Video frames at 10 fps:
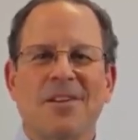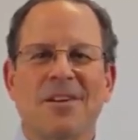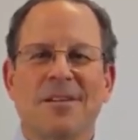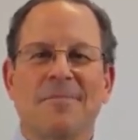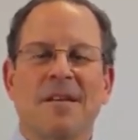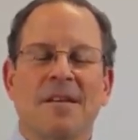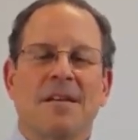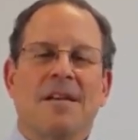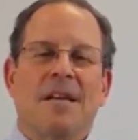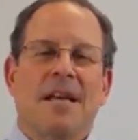Good.
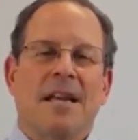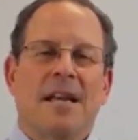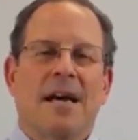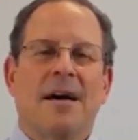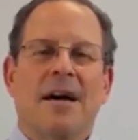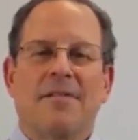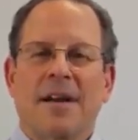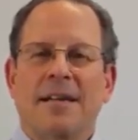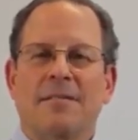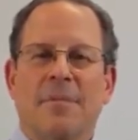And I
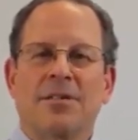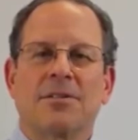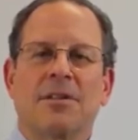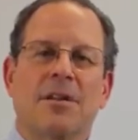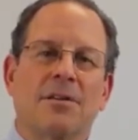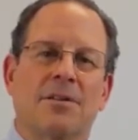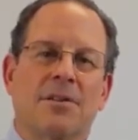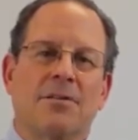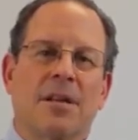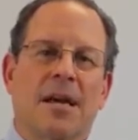forgot to mention to
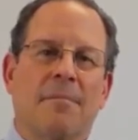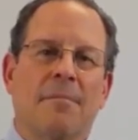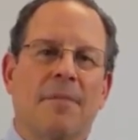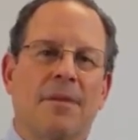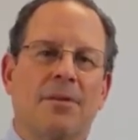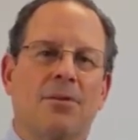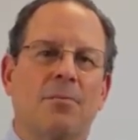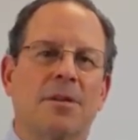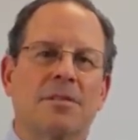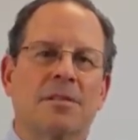you that I'm the
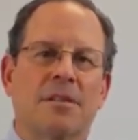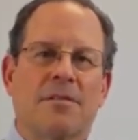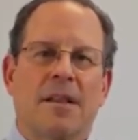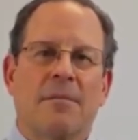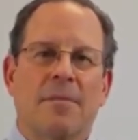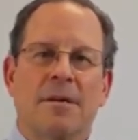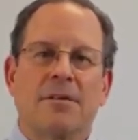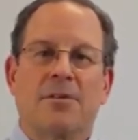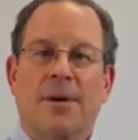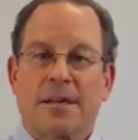new business
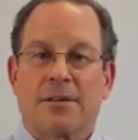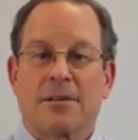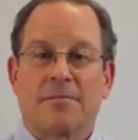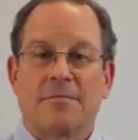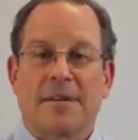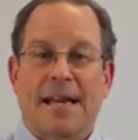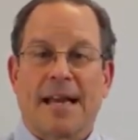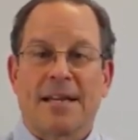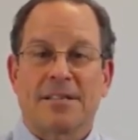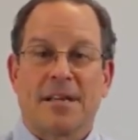development director at
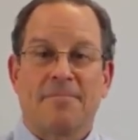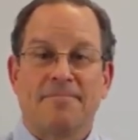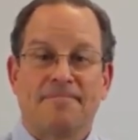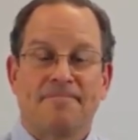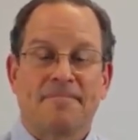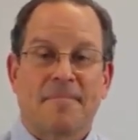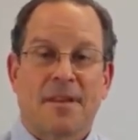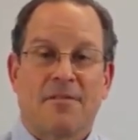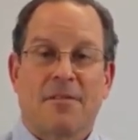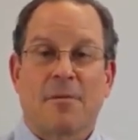ISM
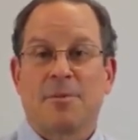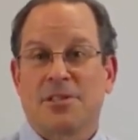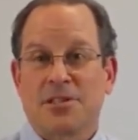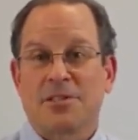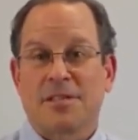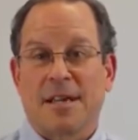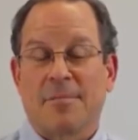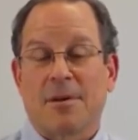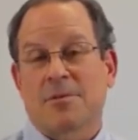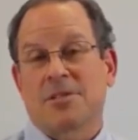from a position
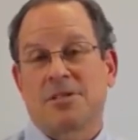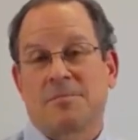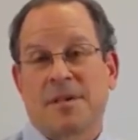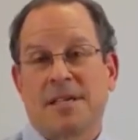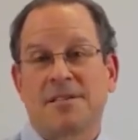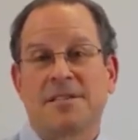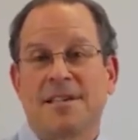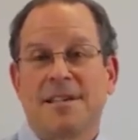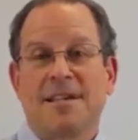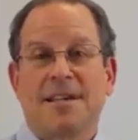standpoint, which just means
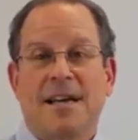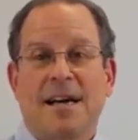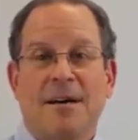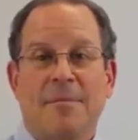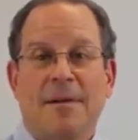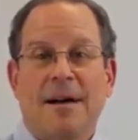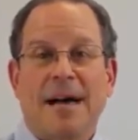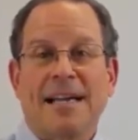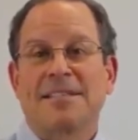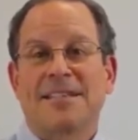
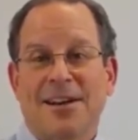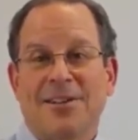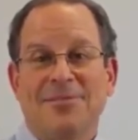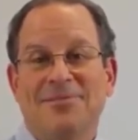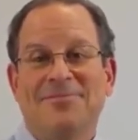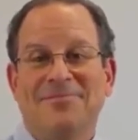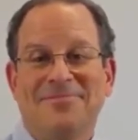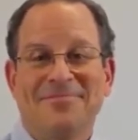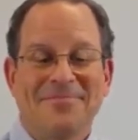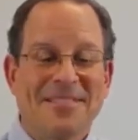I sell
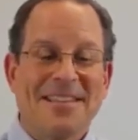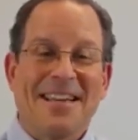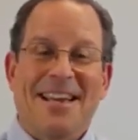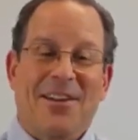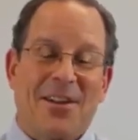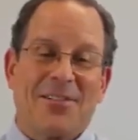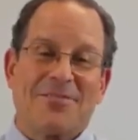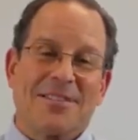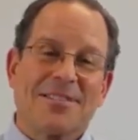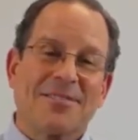and
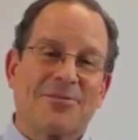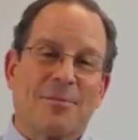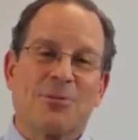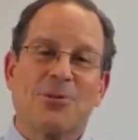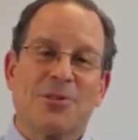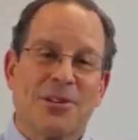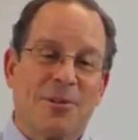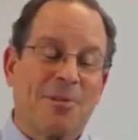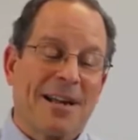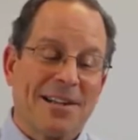love to troubleshoot in
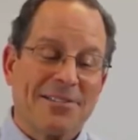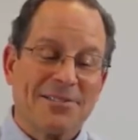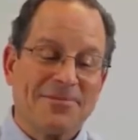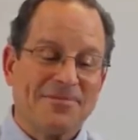your plants.